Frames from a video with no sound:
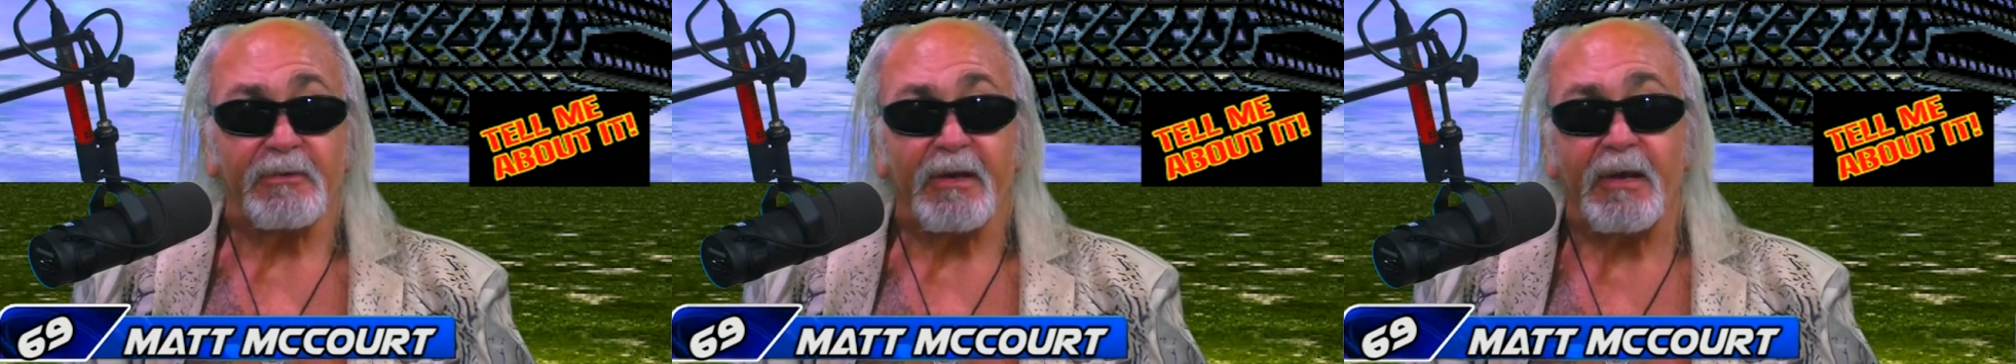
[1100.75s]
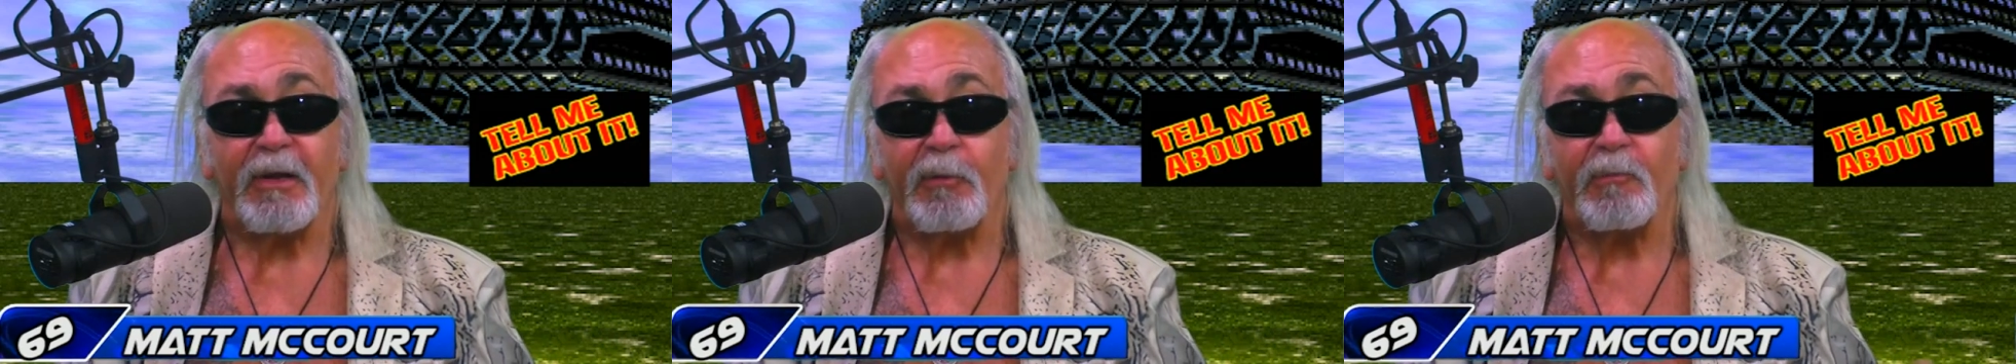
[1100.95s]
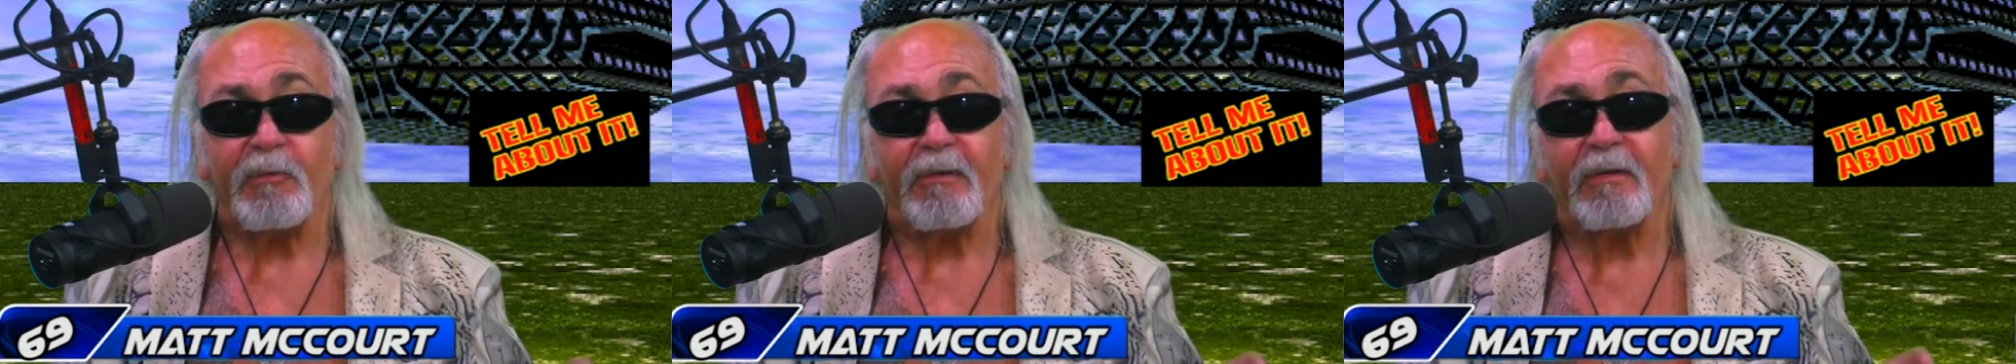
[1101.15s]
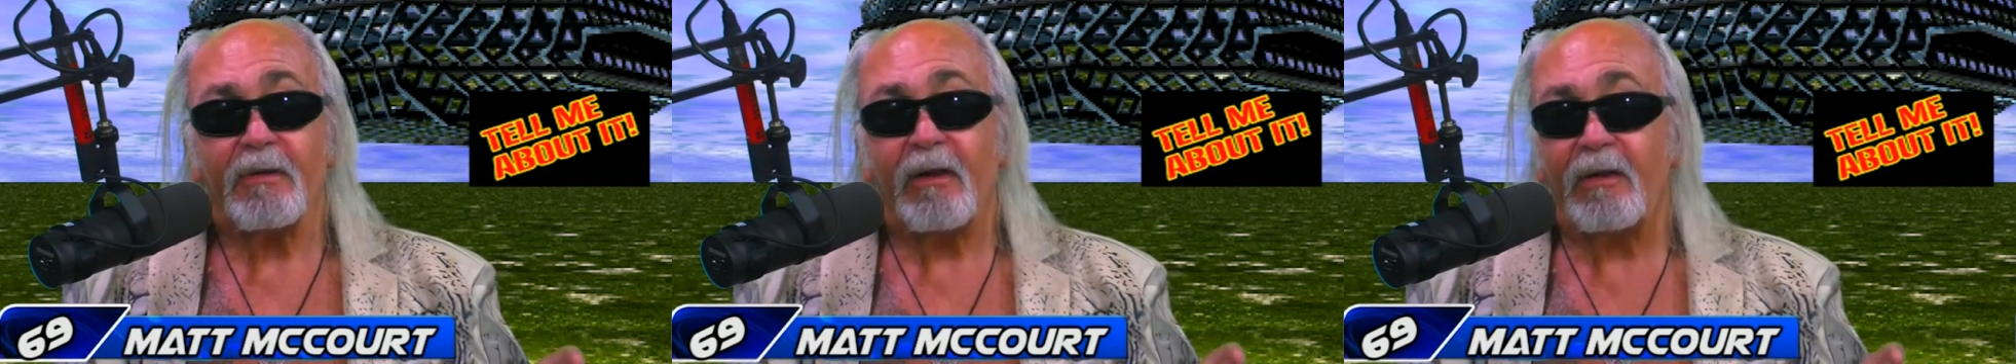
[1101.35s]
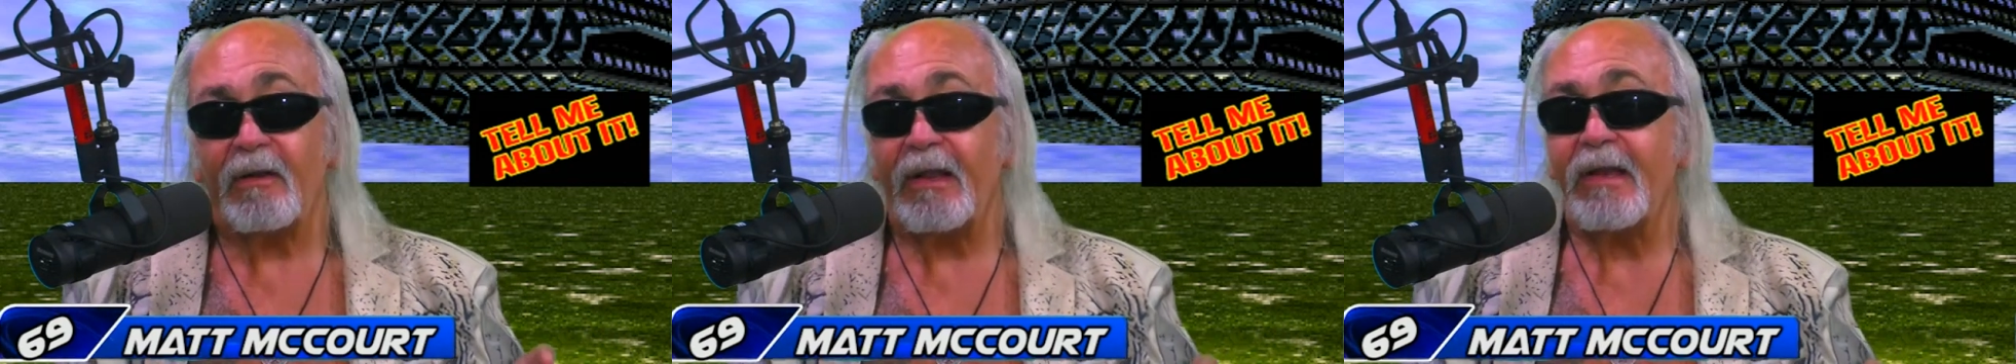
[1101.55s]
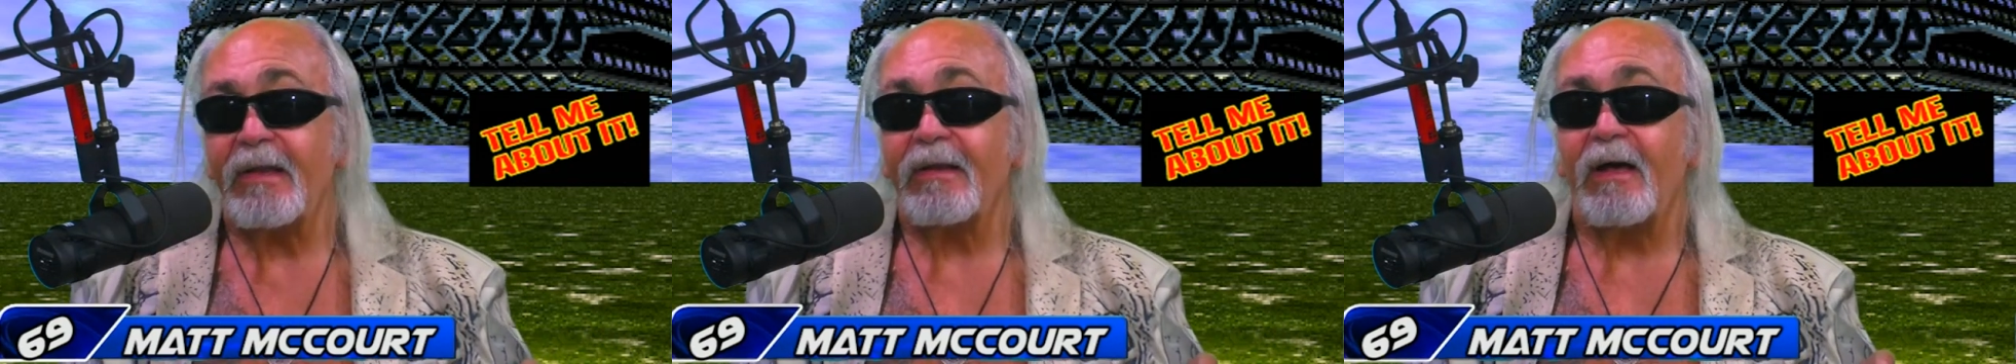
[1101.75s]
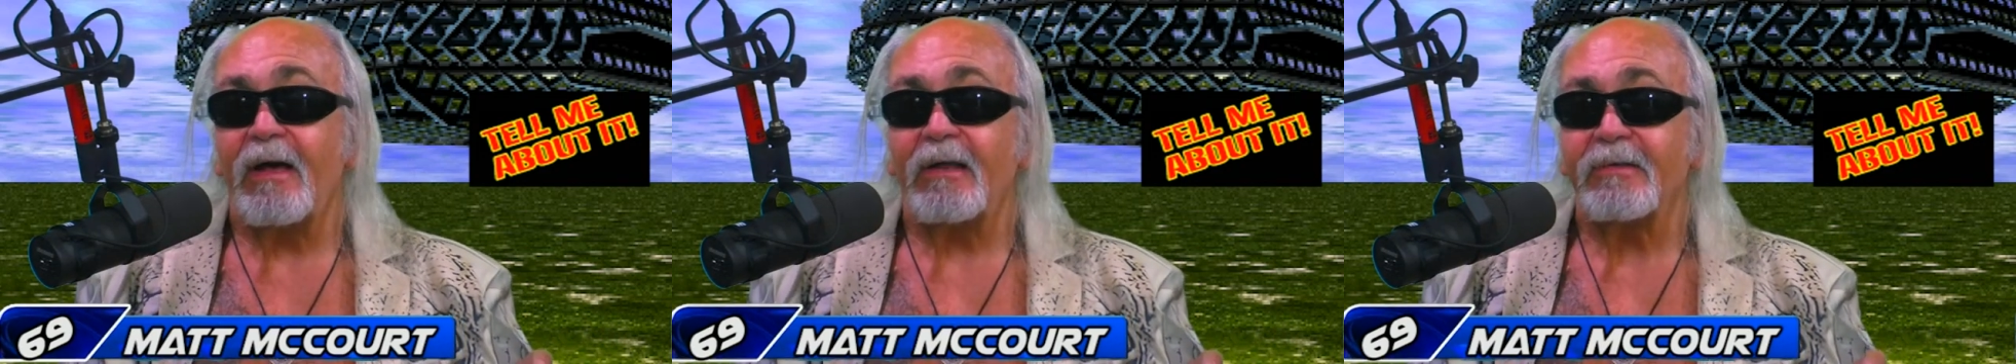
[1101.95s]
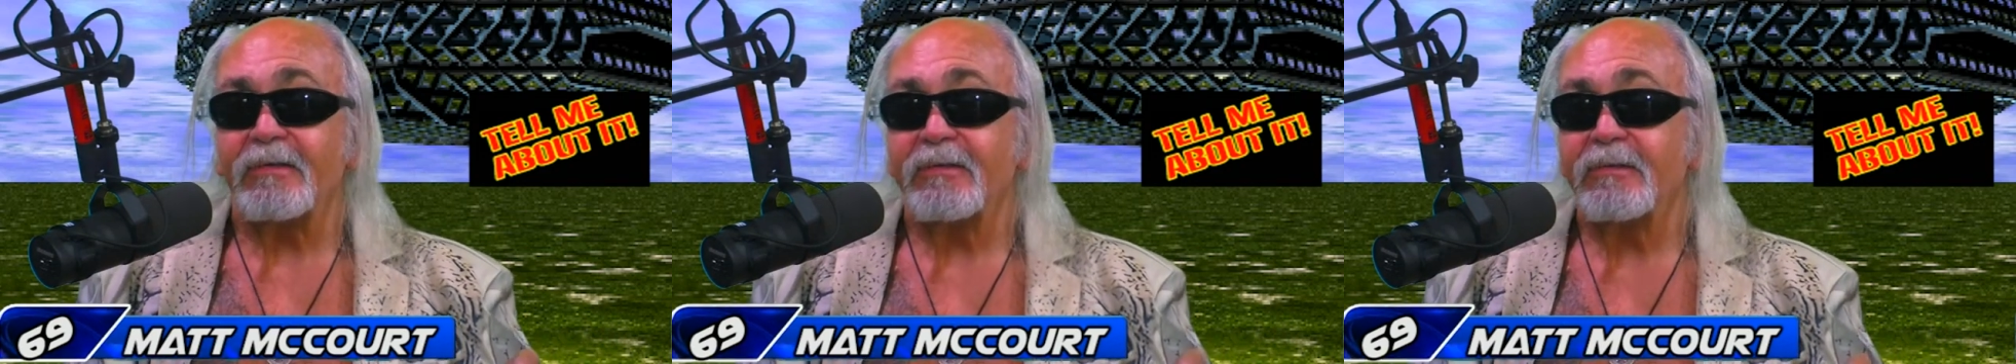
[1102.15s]
and he would let
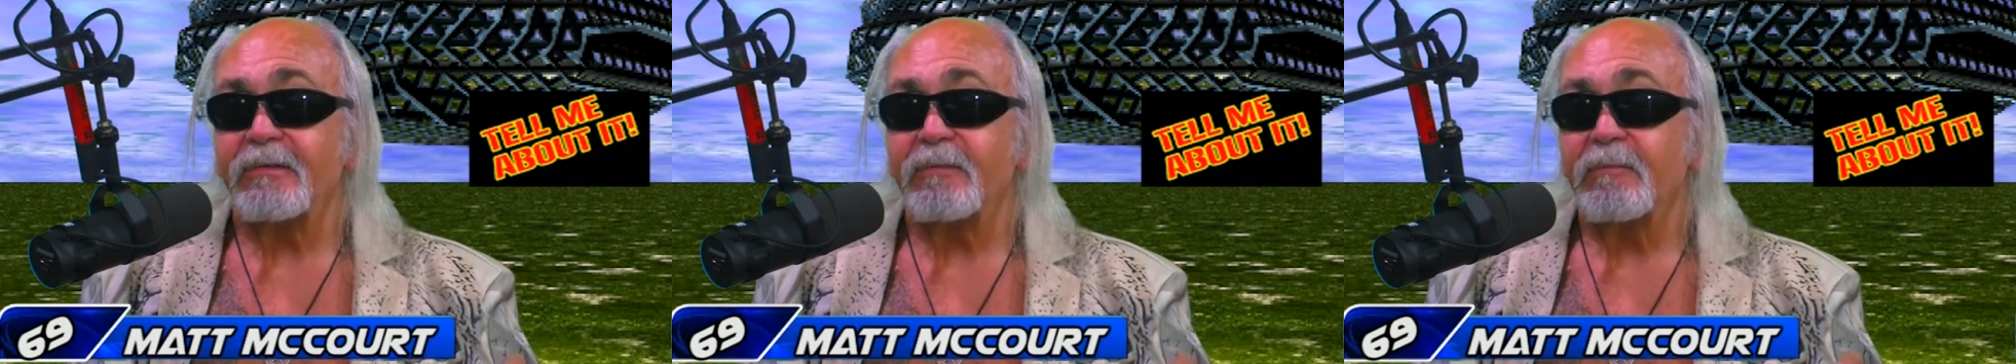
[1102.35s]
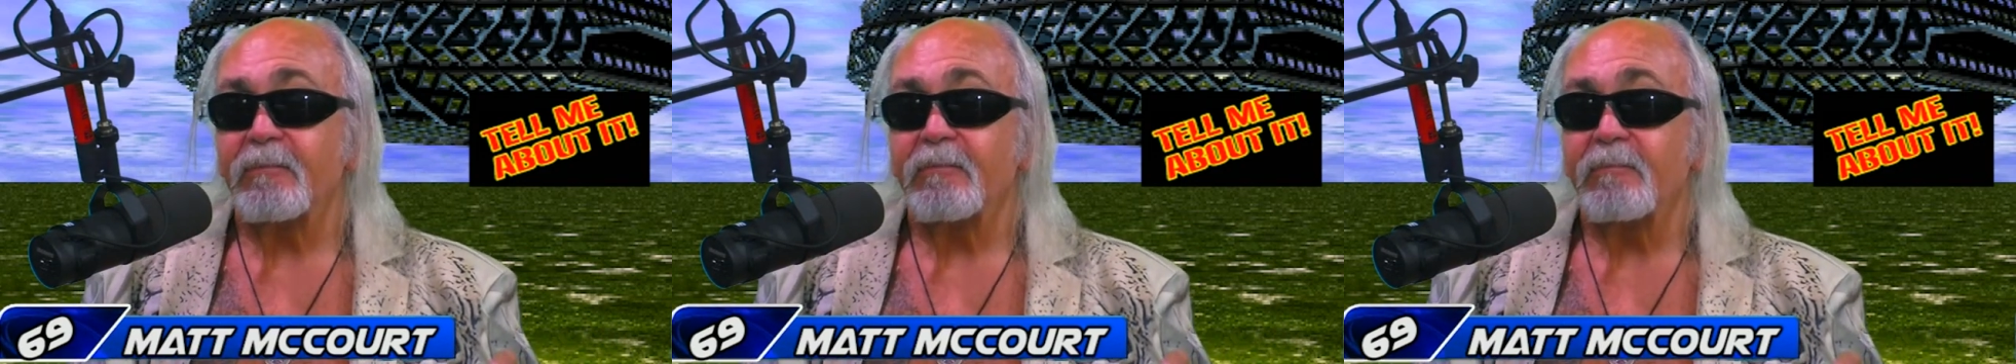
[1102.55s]
us,